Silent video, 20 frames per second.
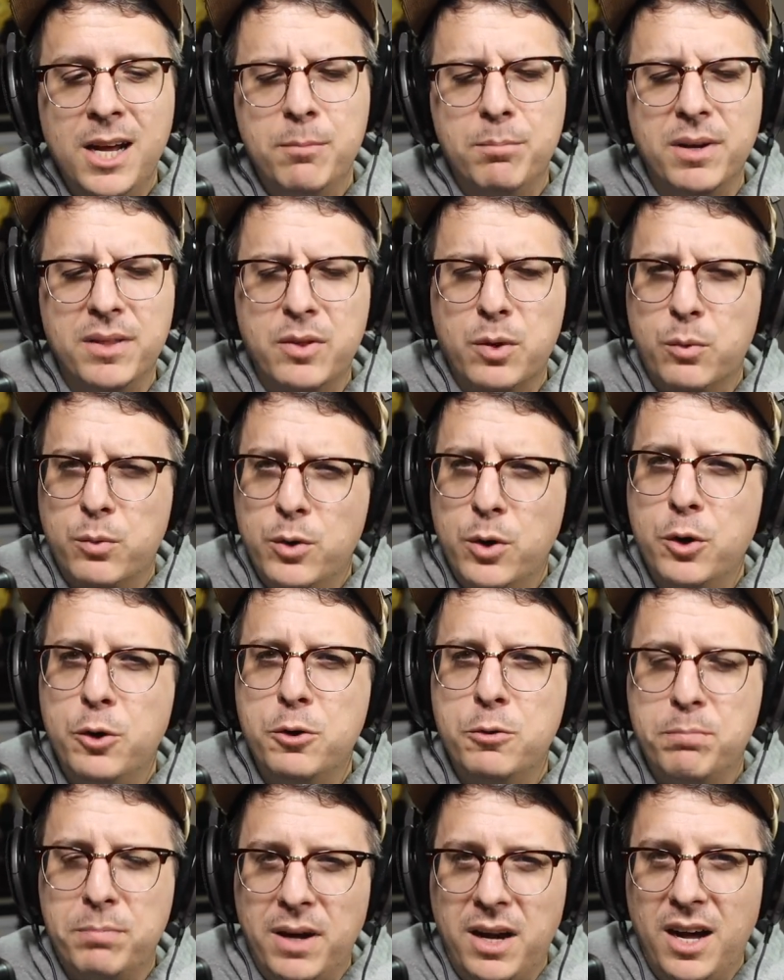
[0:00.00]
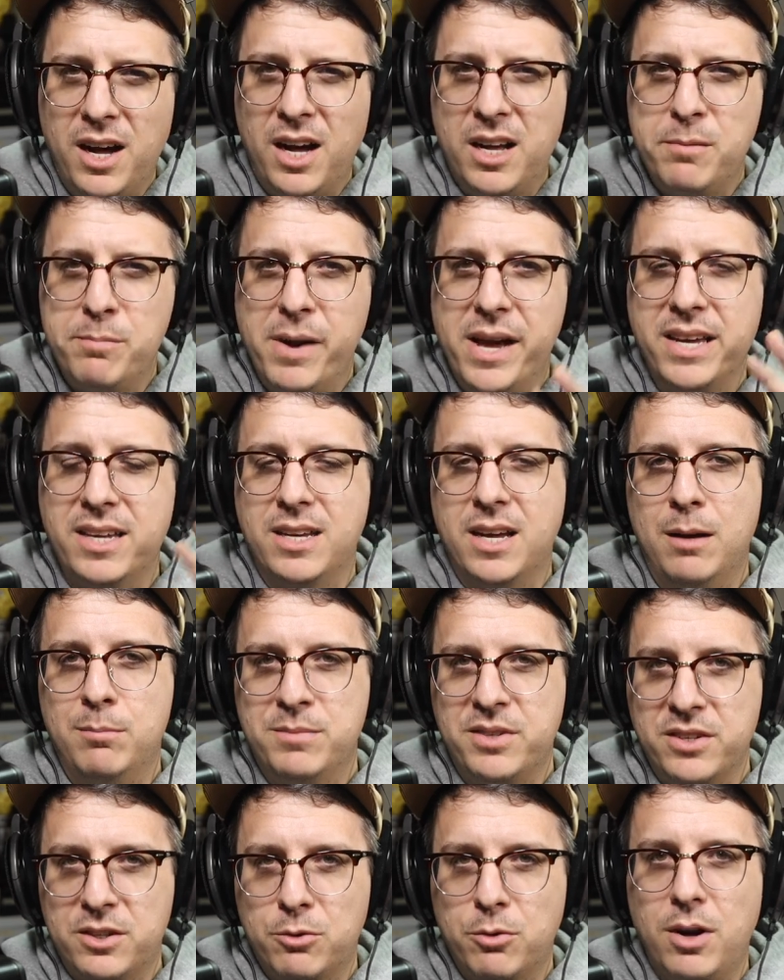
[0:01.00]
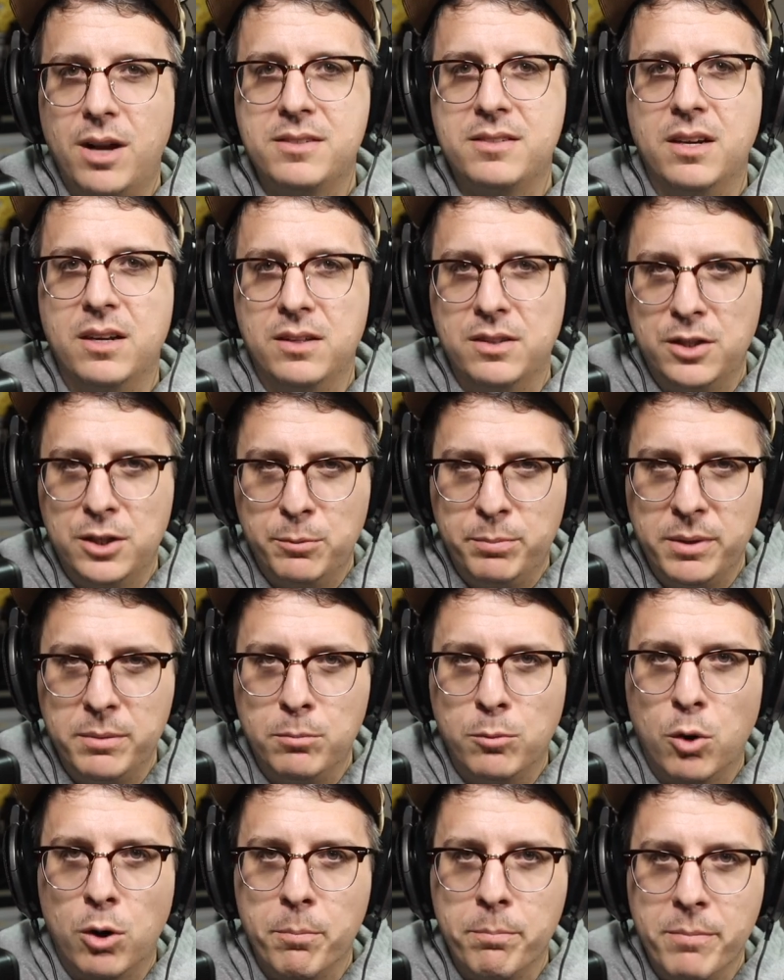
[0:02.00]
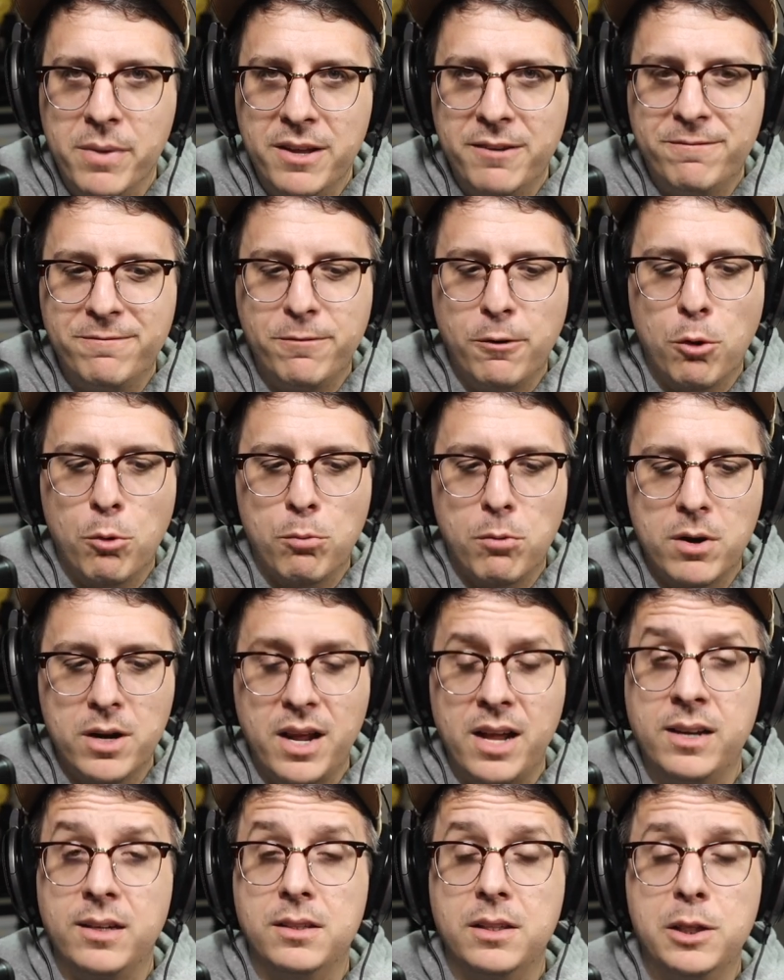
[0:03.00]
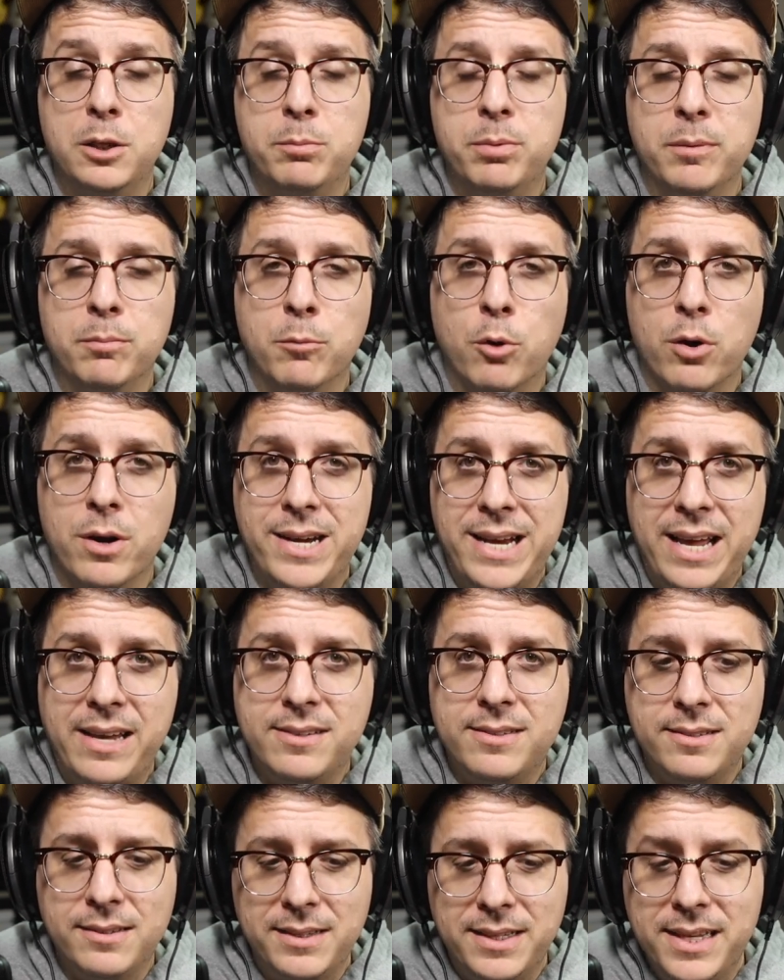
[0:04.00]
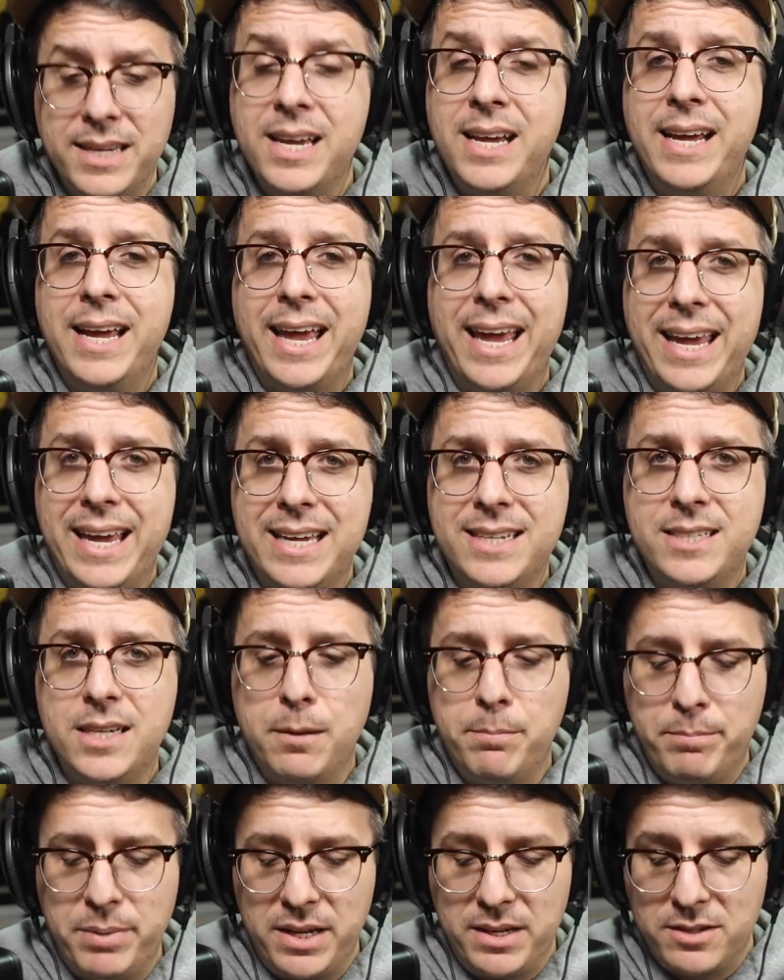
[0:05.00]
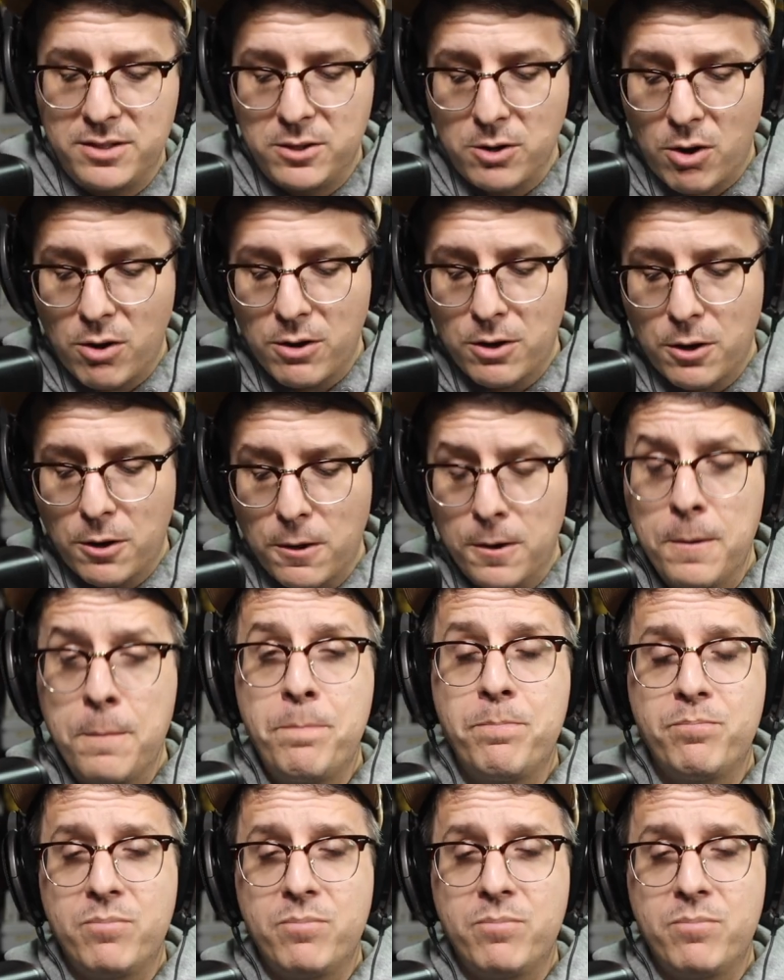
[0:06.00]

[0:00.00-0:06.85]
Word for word: but the Rode PodMic comes across a little bit more mid-forward and a little bit more nasally and a bit darker.